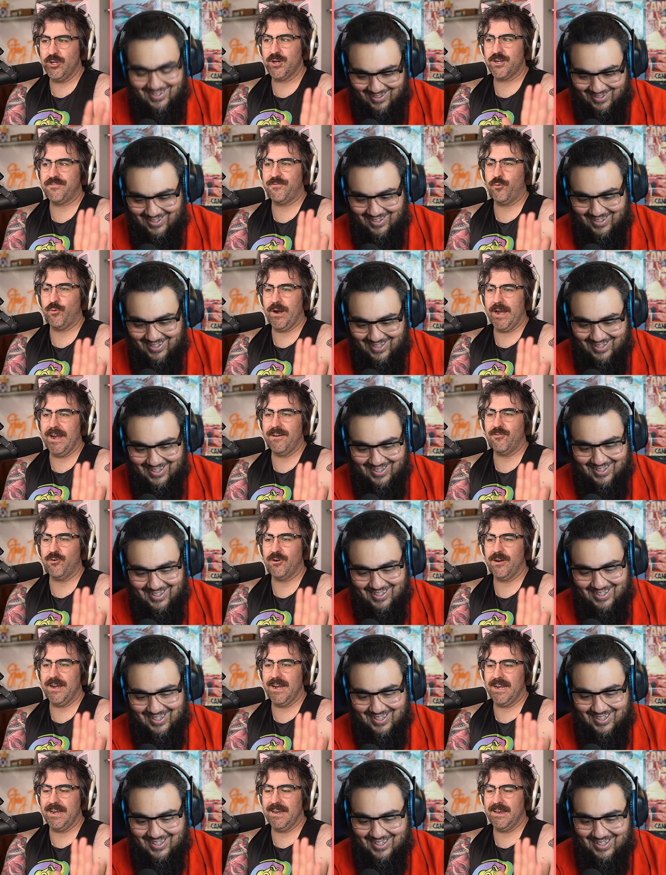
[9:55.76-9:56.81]
Speaker 1: looked for ever,
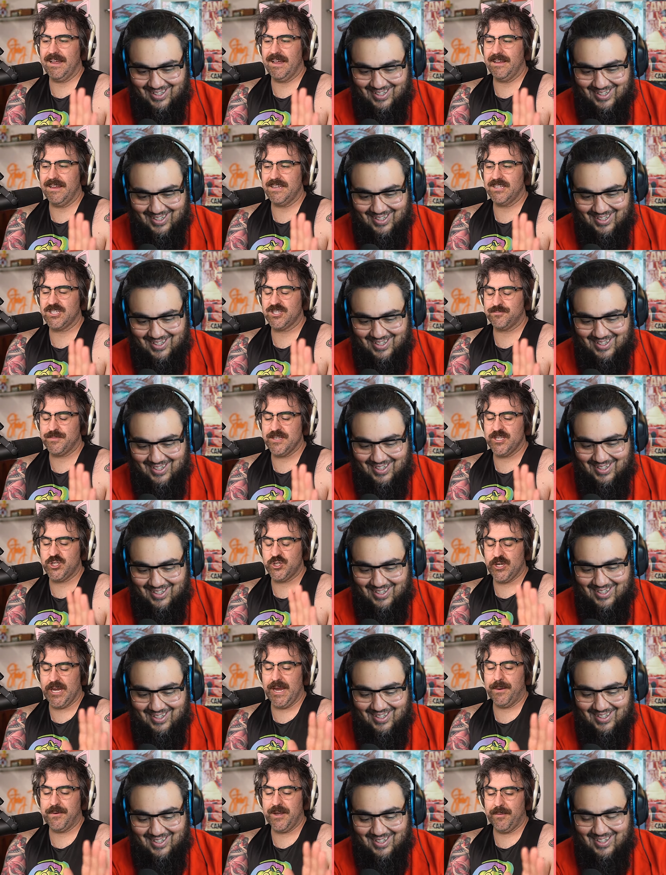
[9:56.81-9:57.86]
and he's just been
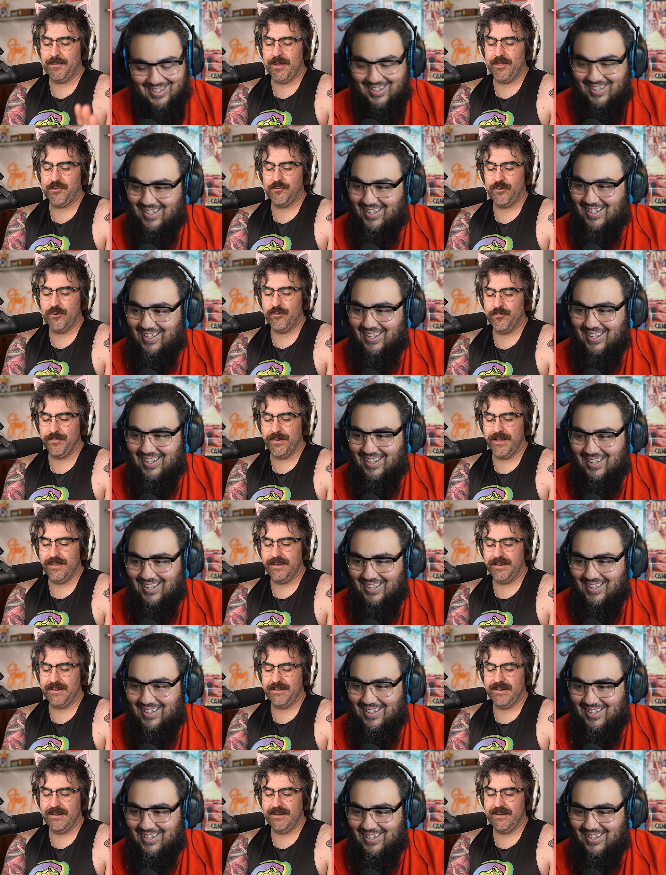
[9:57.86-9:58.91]
jammed down my throat by
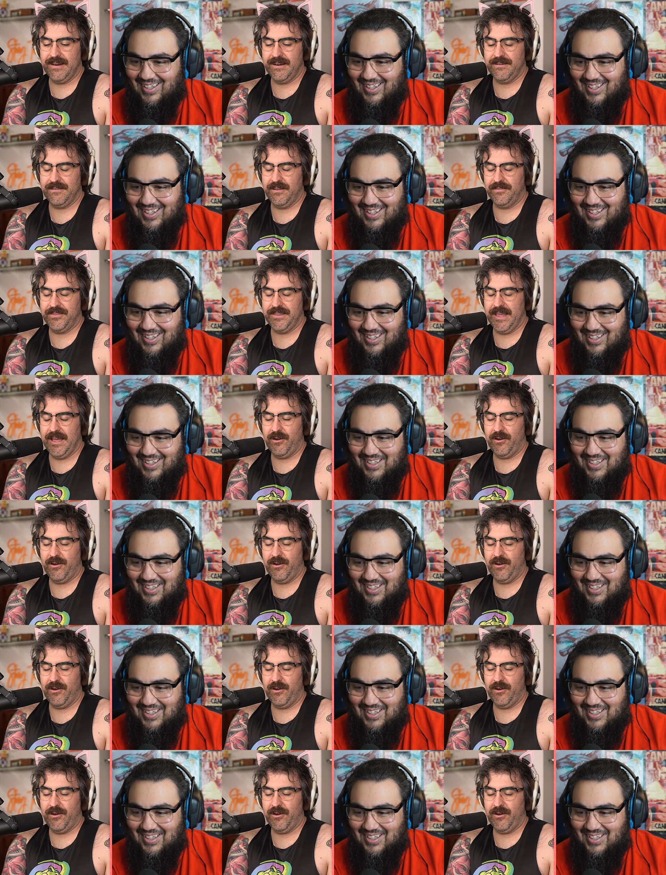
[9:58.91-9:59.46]
like the